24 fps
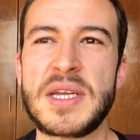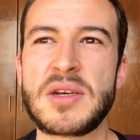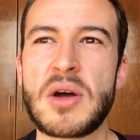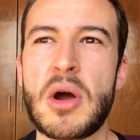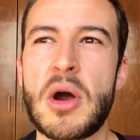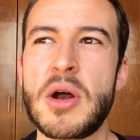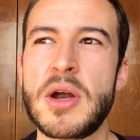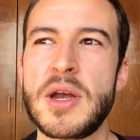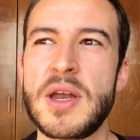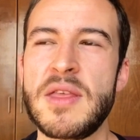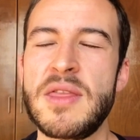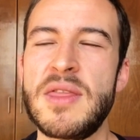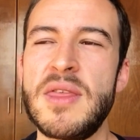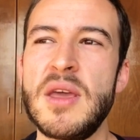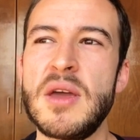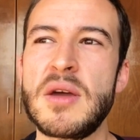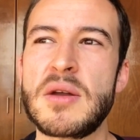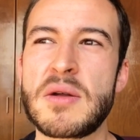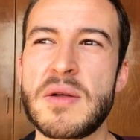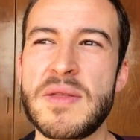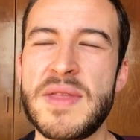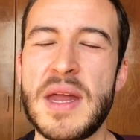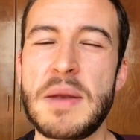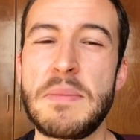art and
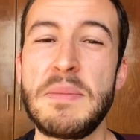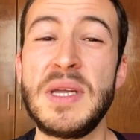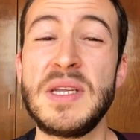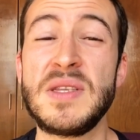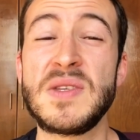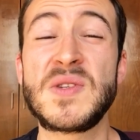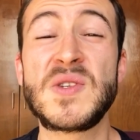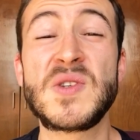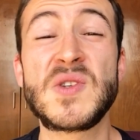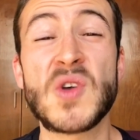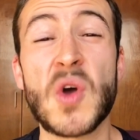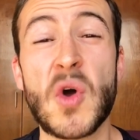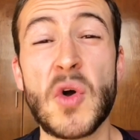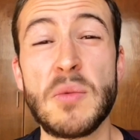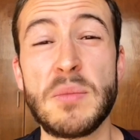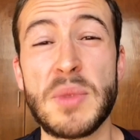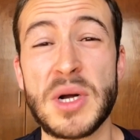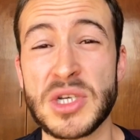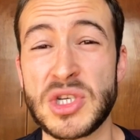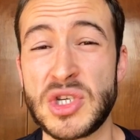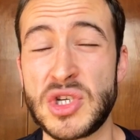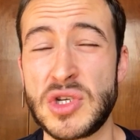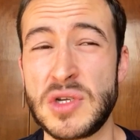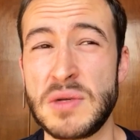theater, that means so
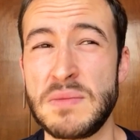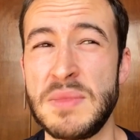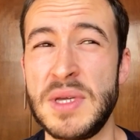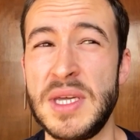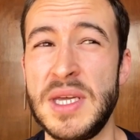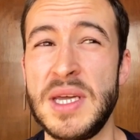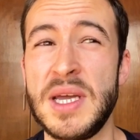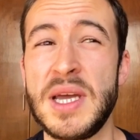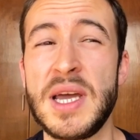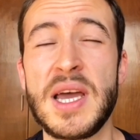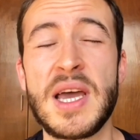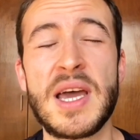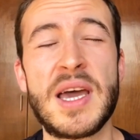much to me.